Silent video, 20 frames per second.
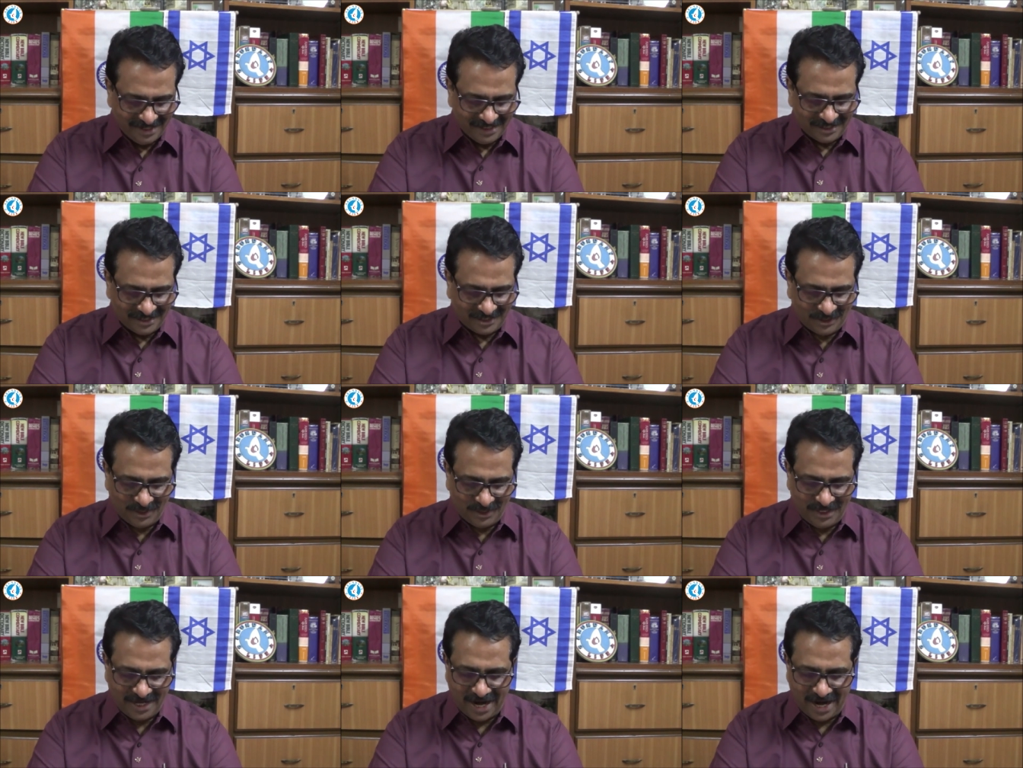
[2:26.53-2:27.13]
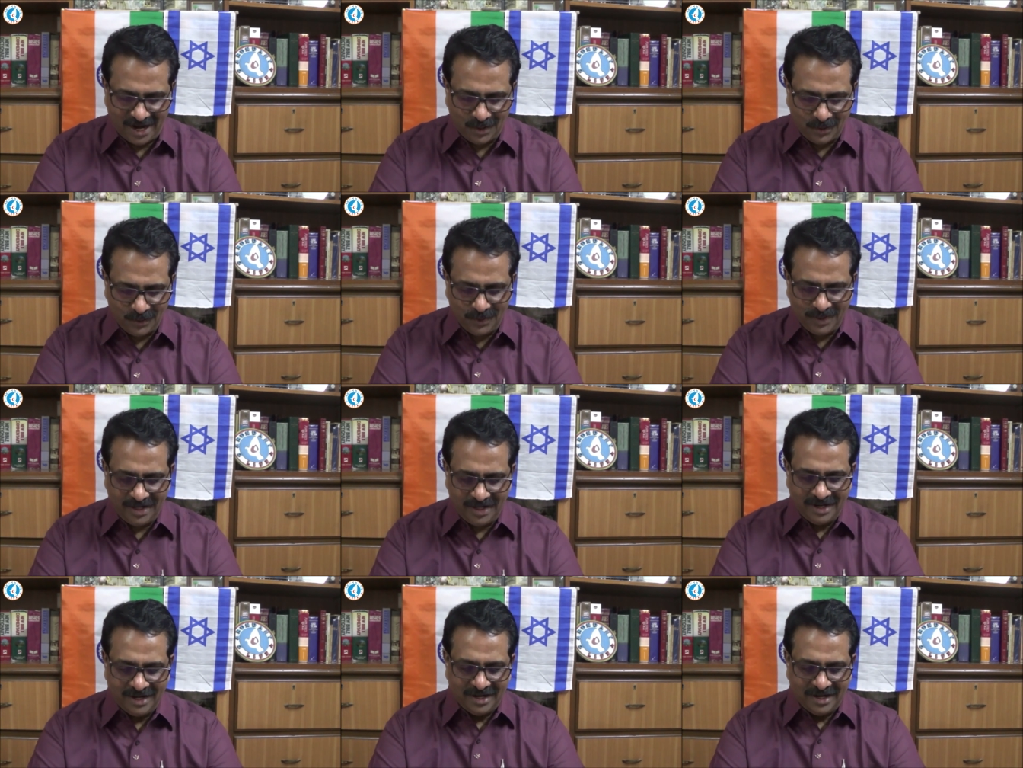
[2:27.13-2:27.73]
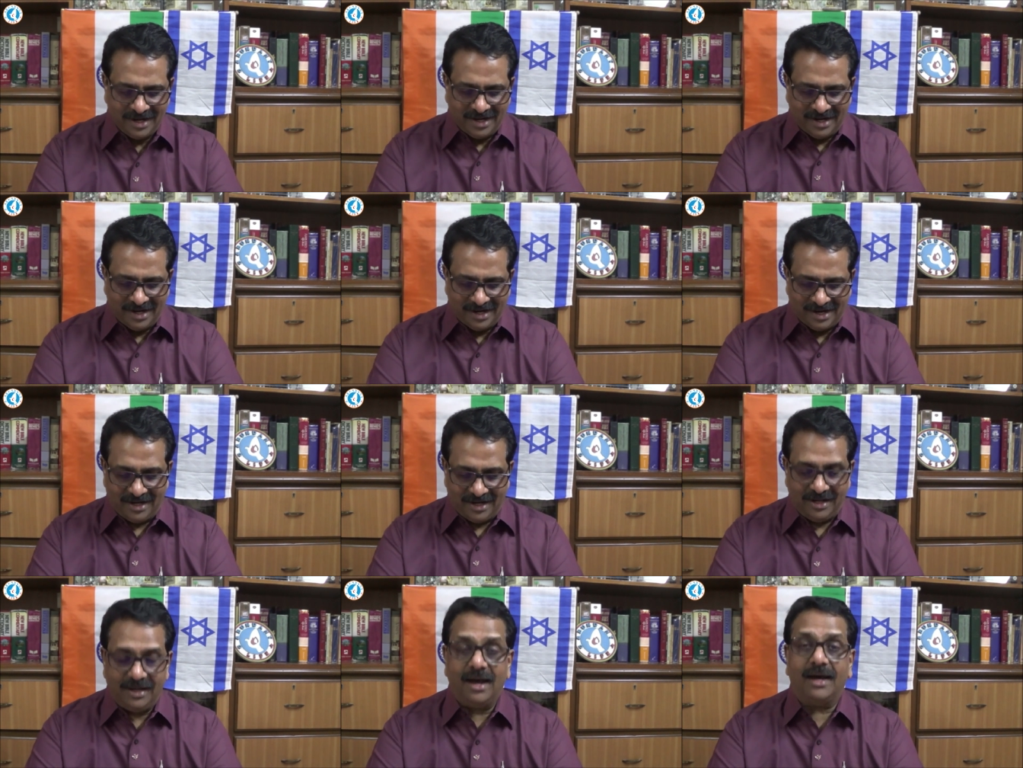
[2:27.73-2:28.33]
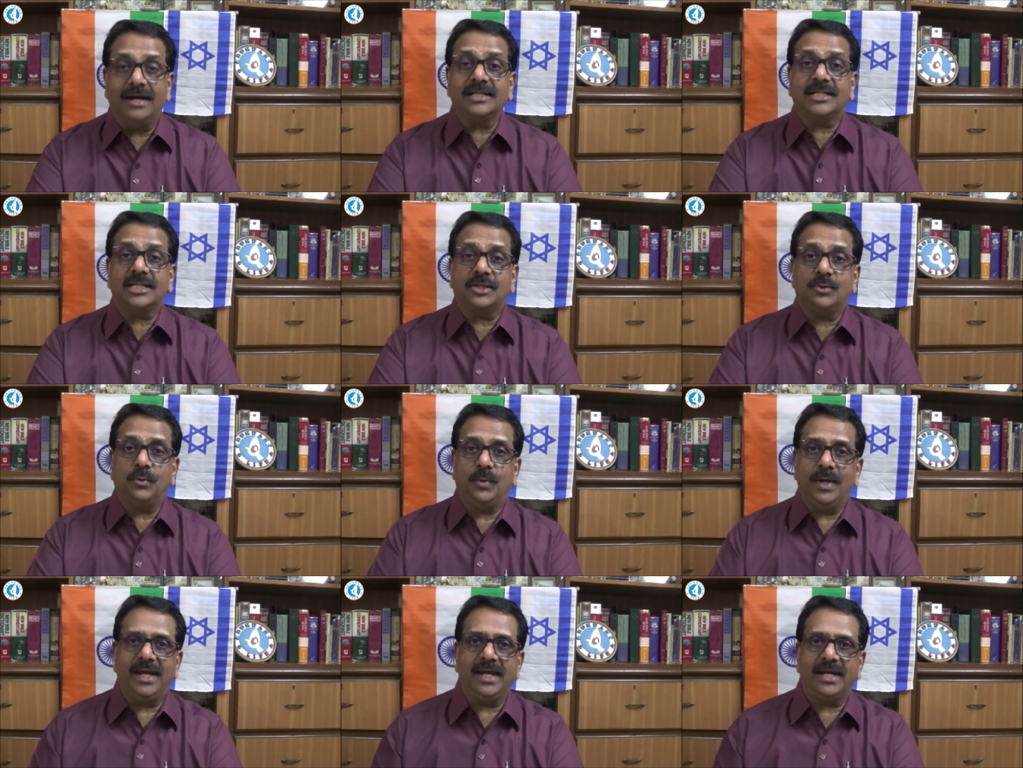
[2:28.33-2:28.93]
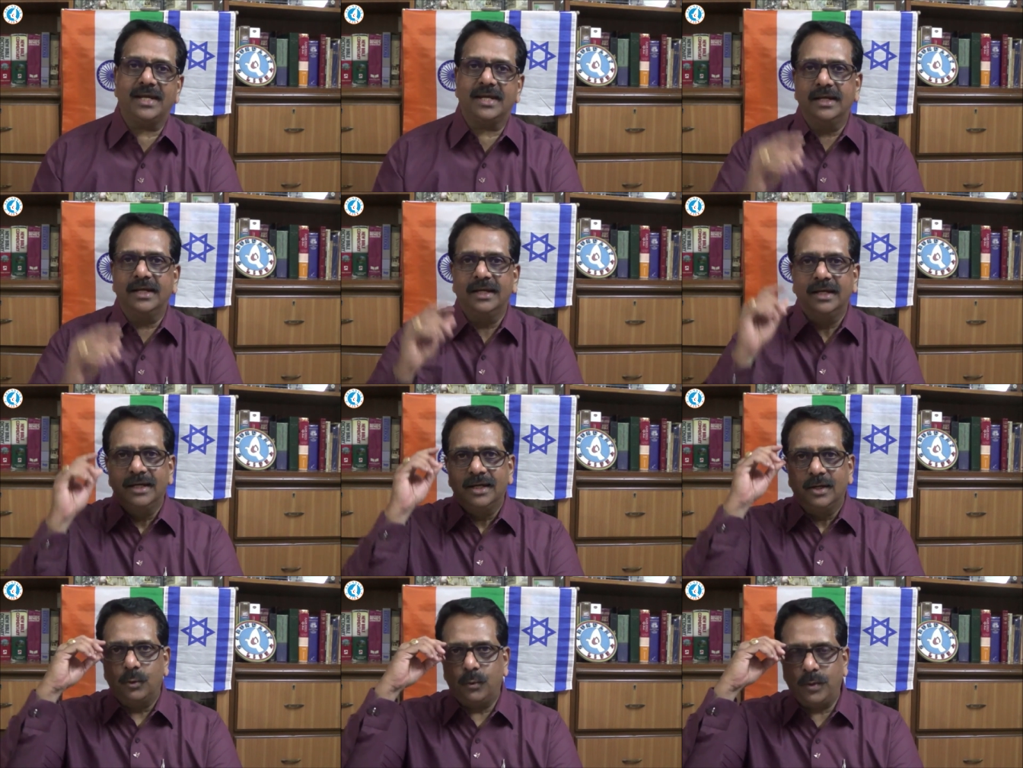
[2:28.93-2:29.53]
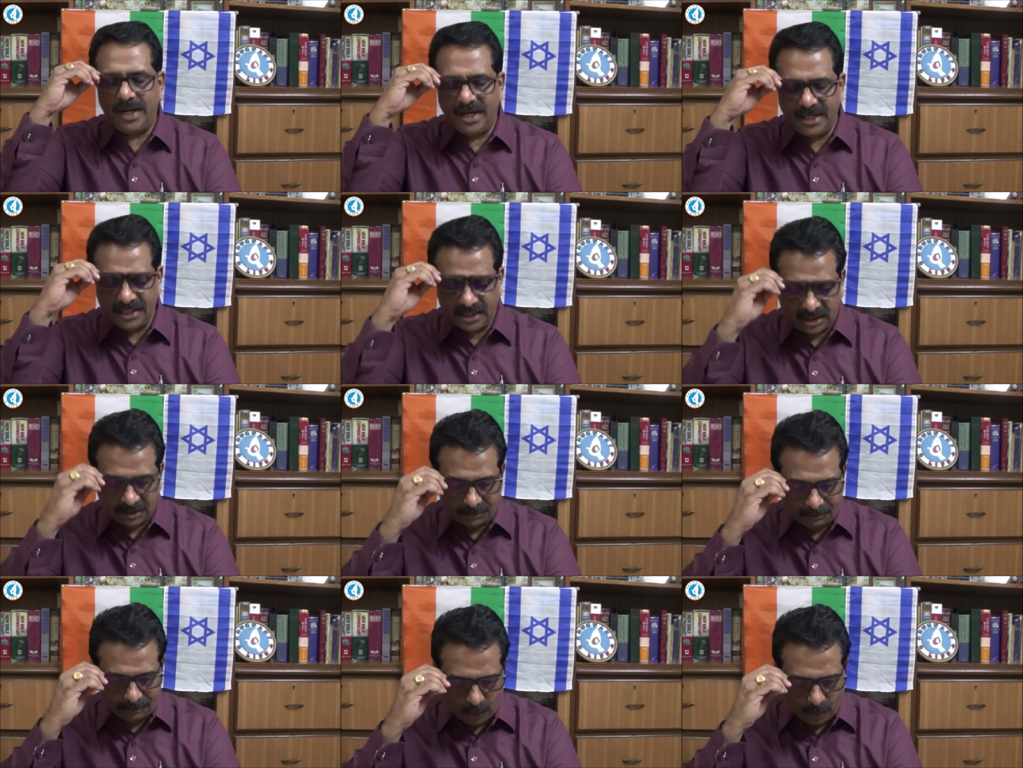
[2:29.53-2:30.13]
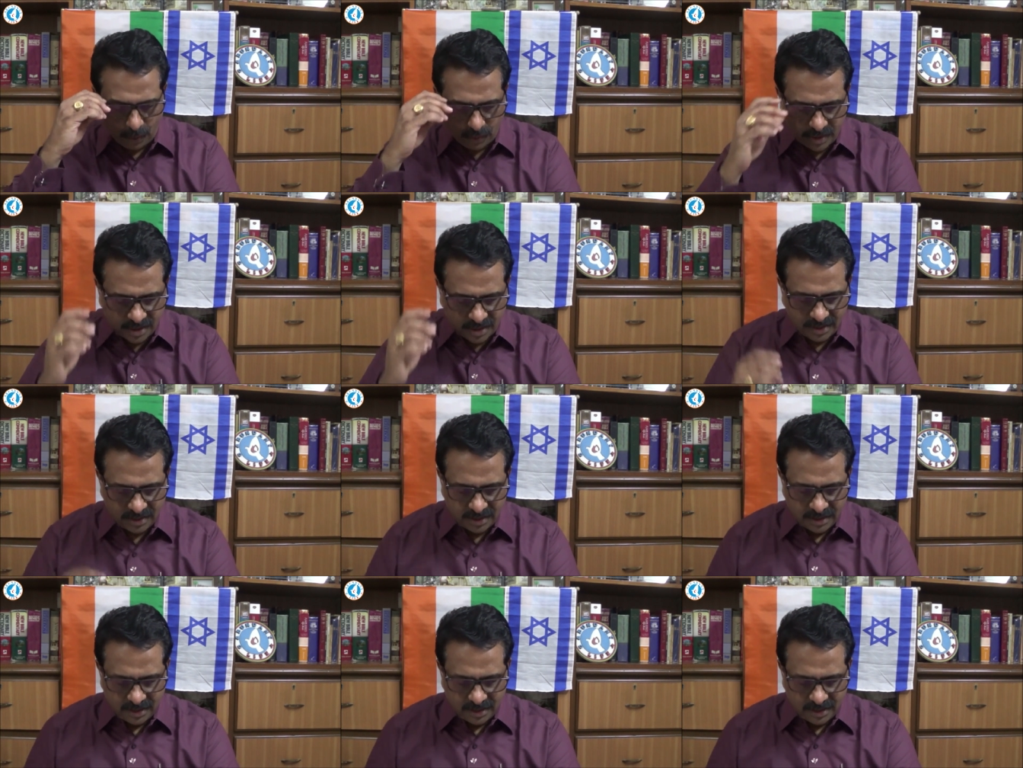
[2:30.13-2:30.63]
So now, last week we spoke